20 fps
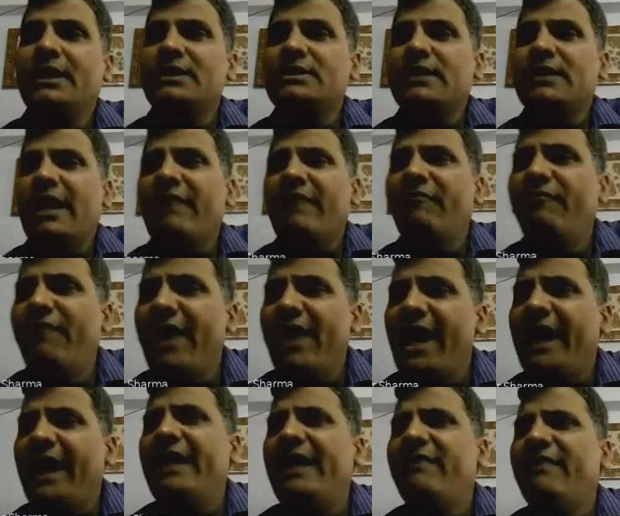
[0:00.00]
a
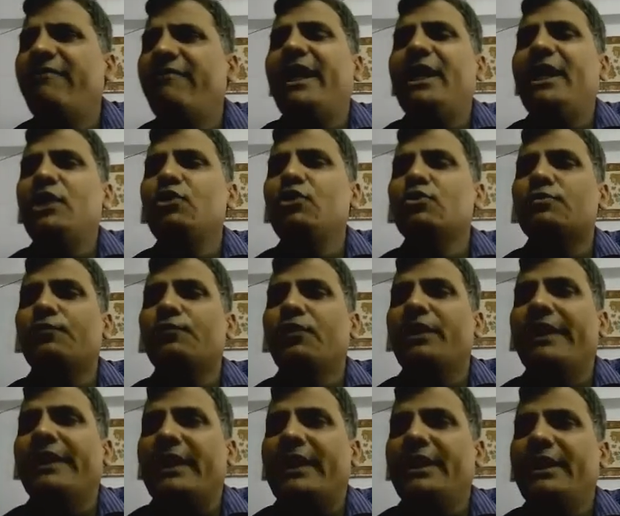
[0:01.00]
very useful
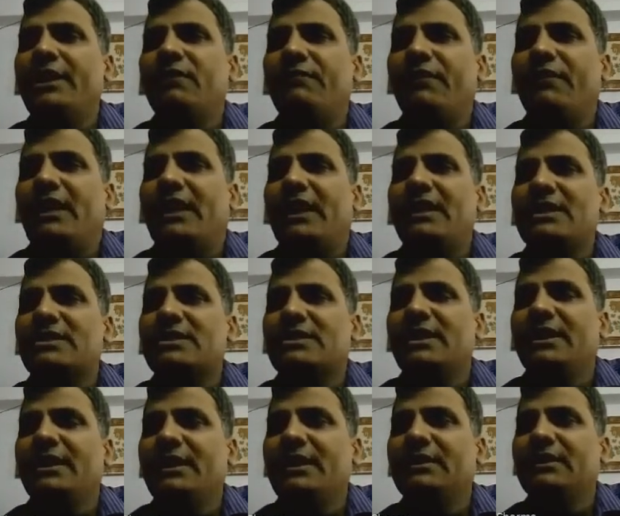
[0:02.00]
technique for
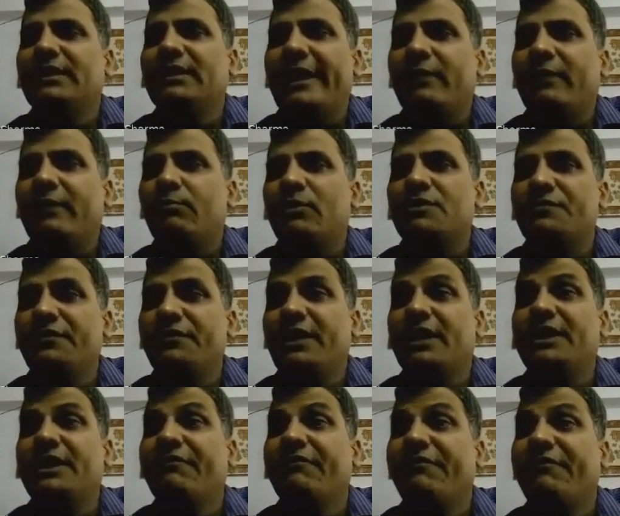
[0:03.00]
studying the atmosphere
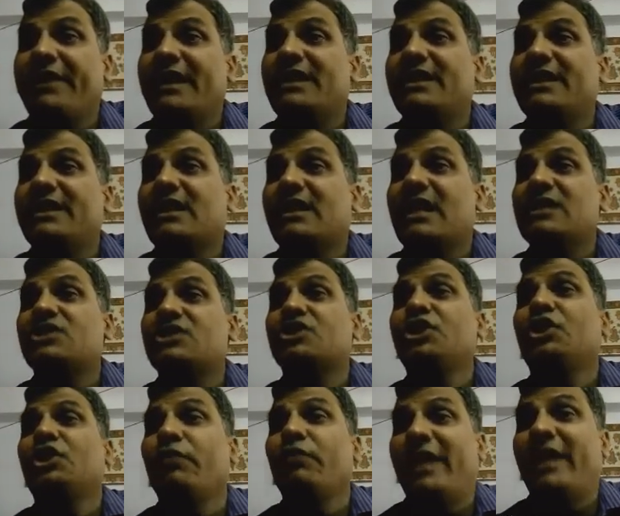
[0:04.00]
different
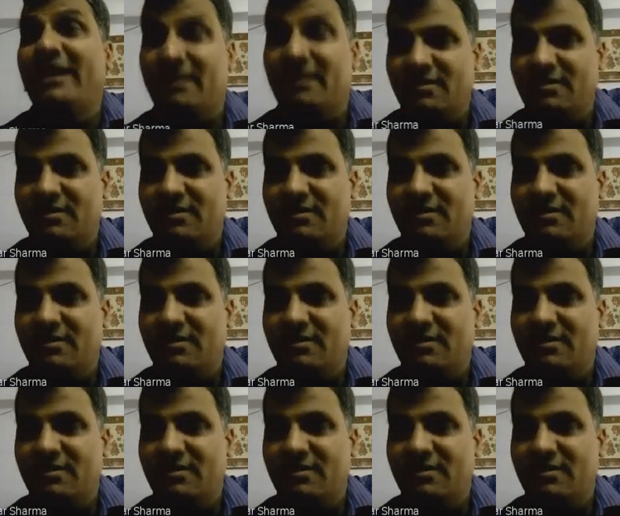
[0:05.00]
constituents.